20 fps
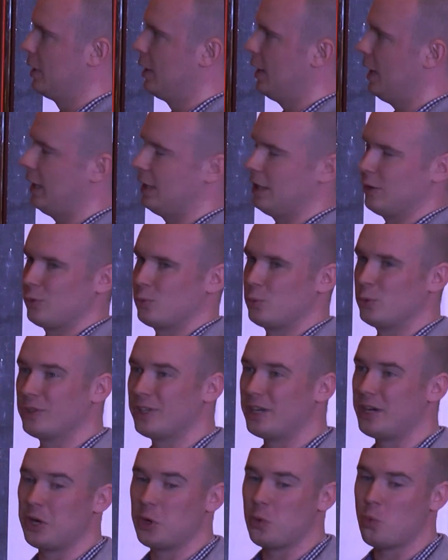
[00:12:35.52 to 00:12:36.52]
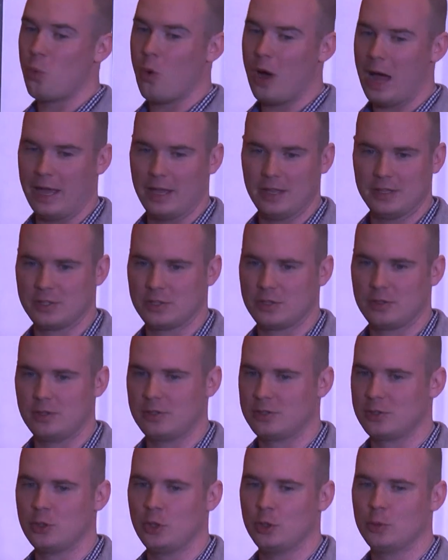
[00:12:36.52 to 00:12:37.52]
And I was wondering why.
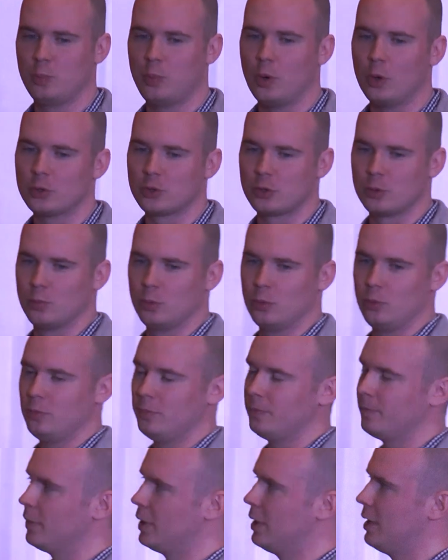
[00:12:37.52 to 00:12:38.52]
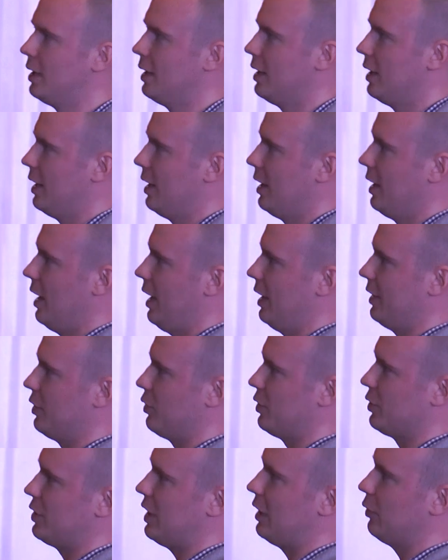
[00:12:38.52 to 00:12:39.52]
It's not possible. And the
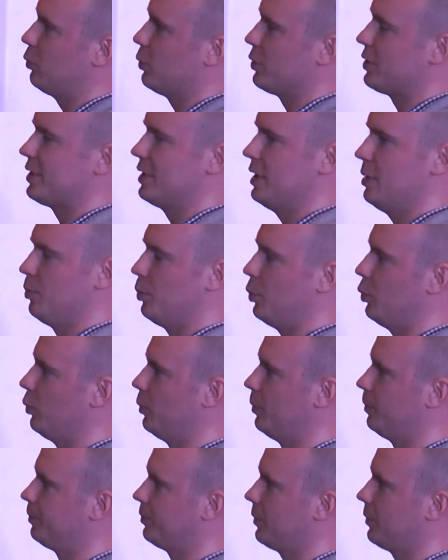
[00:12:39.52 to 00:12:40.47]
result was simple.